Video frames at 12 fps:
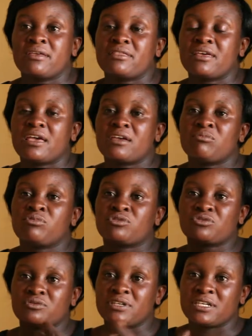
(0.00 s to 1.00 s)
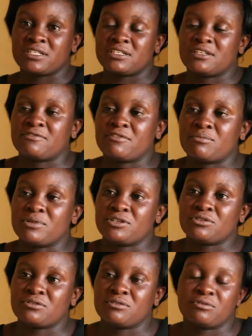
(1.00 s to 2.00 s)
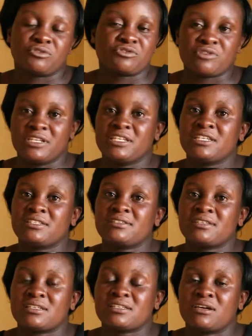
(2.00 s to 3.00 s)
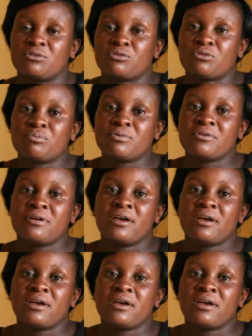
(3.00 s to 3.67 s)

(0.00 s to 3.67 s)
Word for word: they are able to get information or trainings as a group